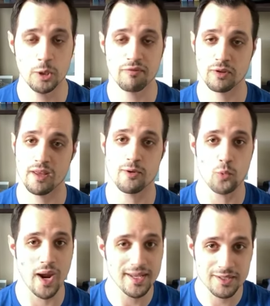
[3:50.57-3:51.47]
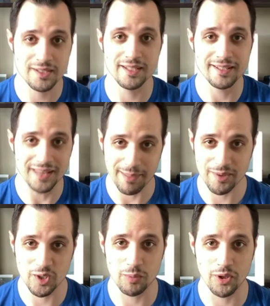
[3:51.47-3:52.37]
If you like weights, let me
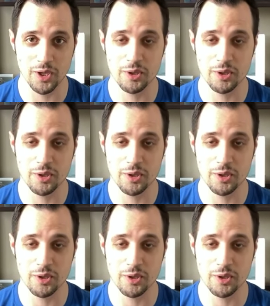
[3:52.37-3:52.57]
know below.